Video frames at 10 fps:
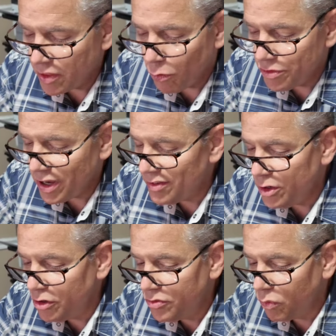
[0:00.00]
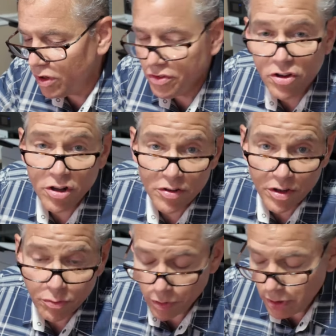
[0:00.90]
other ones I used were as good as
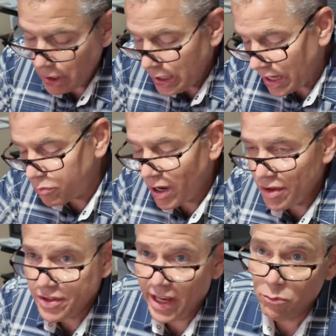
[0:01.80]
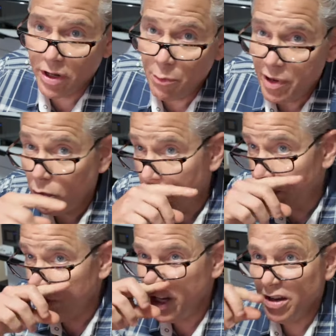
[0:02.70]
this one. That's why I stayed with it. I've been with them
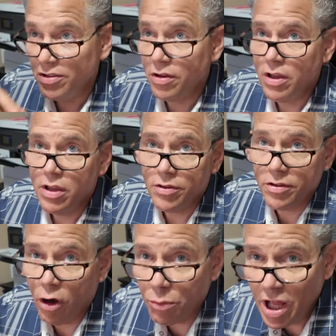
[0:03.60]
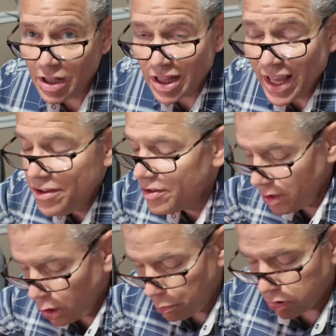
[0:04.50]
for years. So
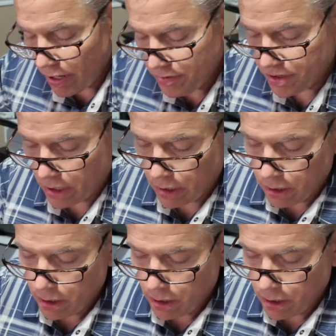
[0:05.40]
Laser Appraiser.